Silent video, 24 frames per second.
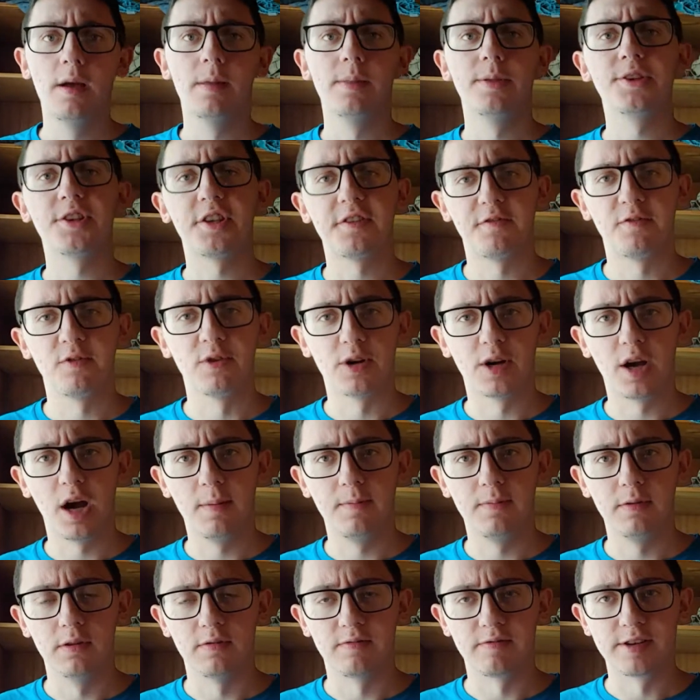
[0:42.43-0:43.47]
This is for a
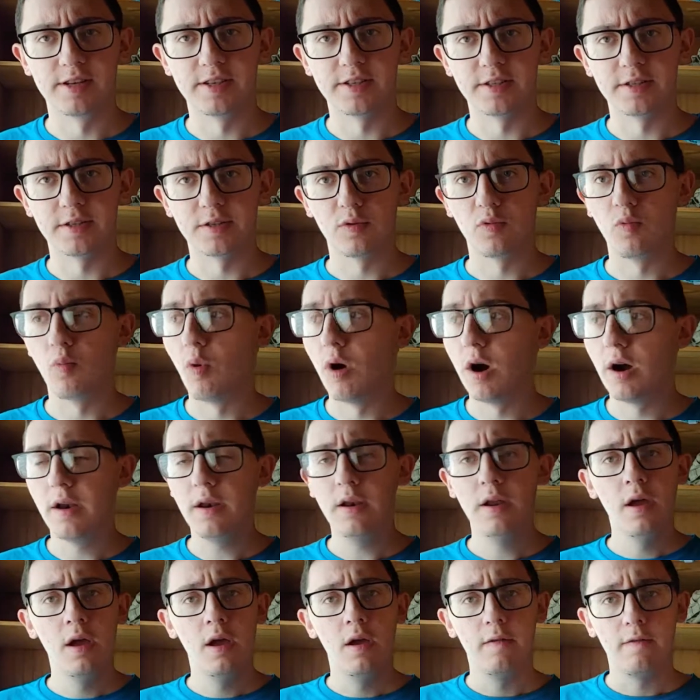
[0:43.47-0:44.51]
couple of reasons.
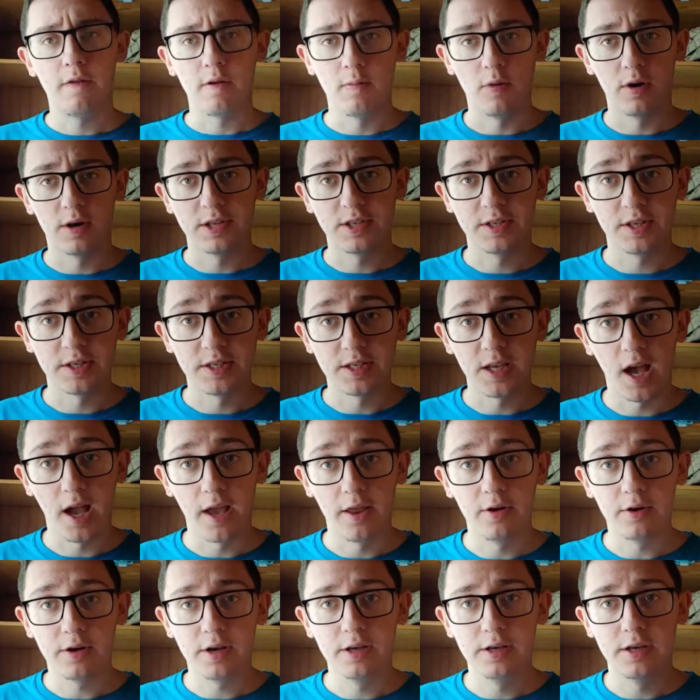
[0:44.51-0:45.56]
One, from our
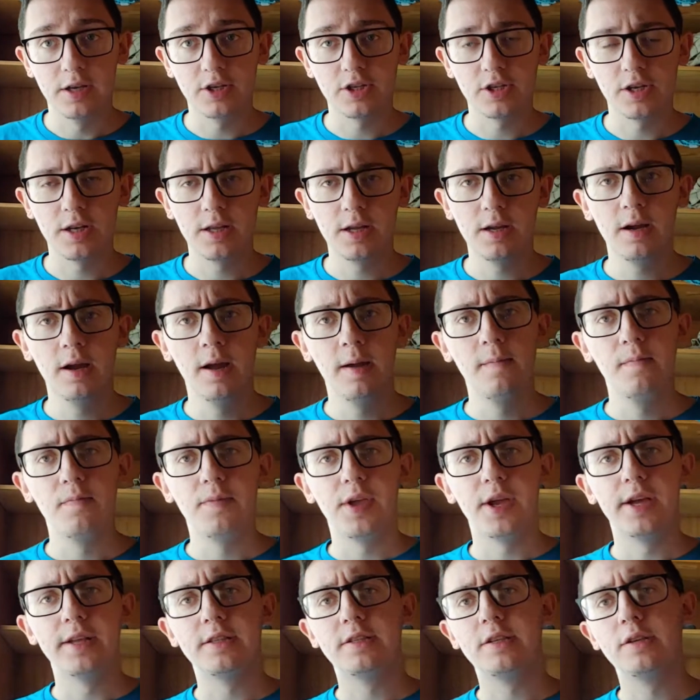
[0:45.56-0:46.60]
societal conditioning,
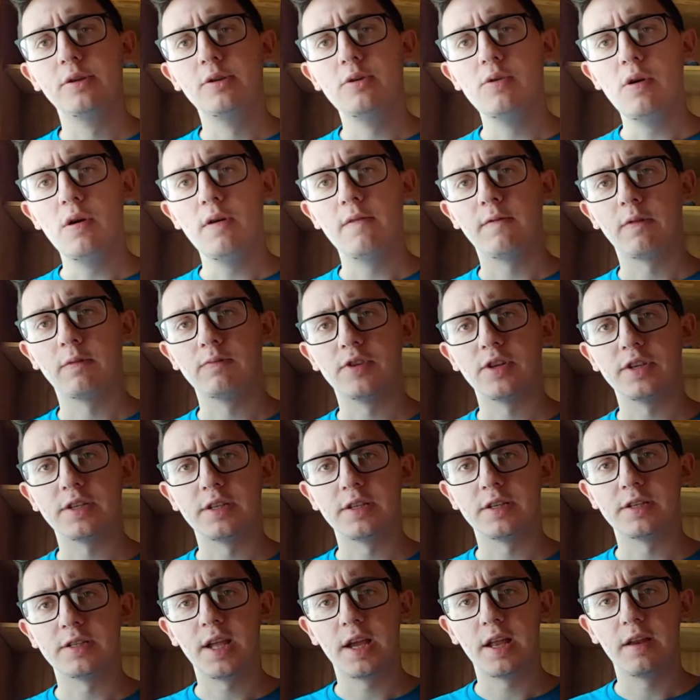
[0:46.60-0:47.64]
and two, from just the
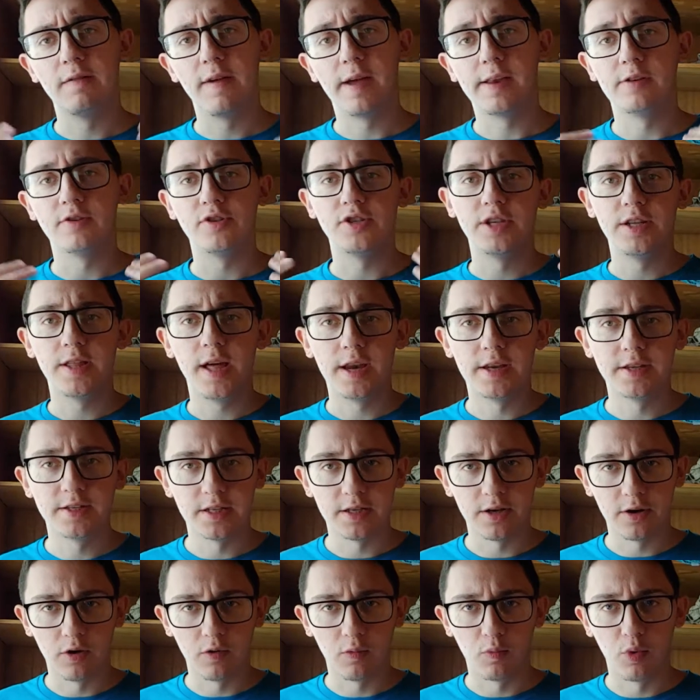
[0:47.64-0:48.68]
state of energy that is
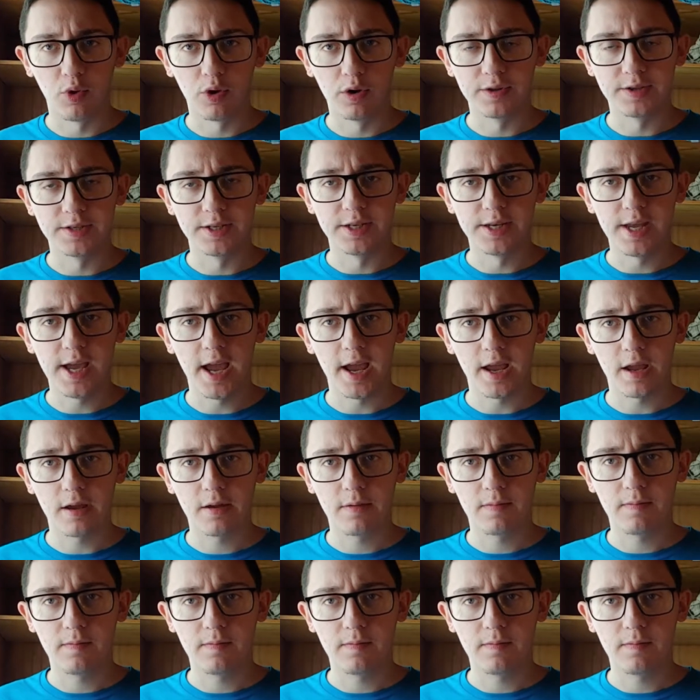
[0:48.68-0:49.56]
in our world today.